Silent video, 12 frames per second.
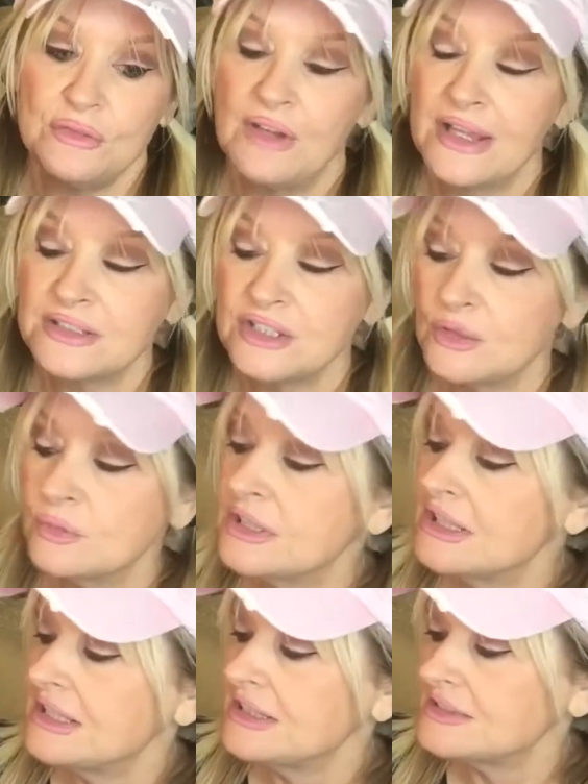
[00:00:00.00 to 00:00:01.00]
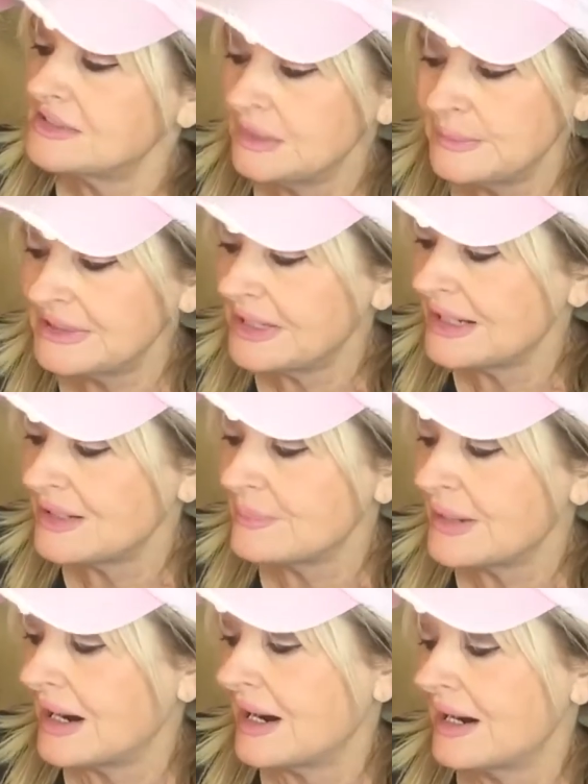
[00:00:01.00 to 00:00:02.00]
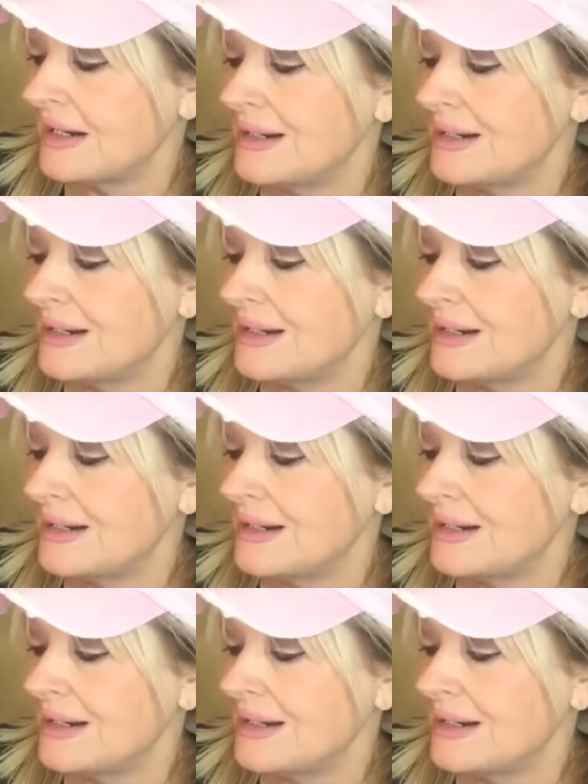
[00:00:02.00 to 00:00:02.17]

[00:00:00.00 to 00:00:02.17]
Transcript: Like, don't get intimidated by it.